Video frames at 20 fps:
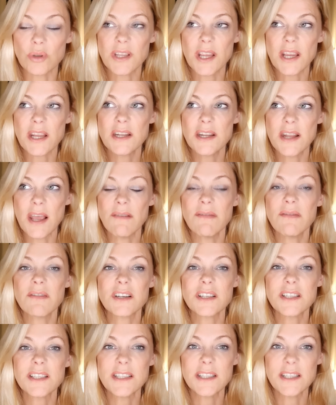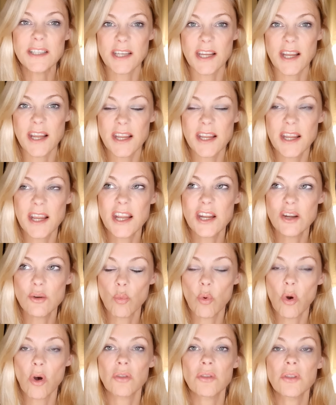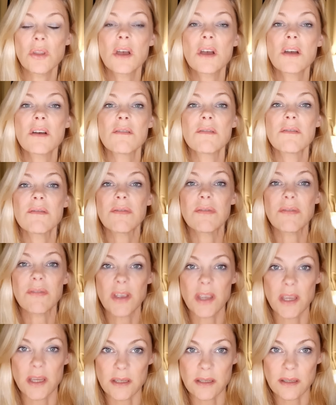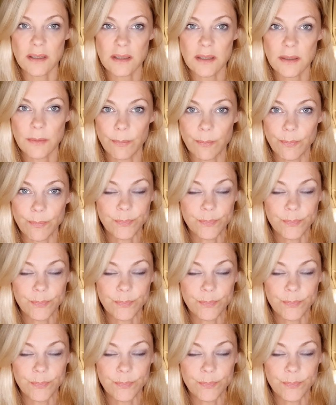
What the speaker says: They never stay in one phase.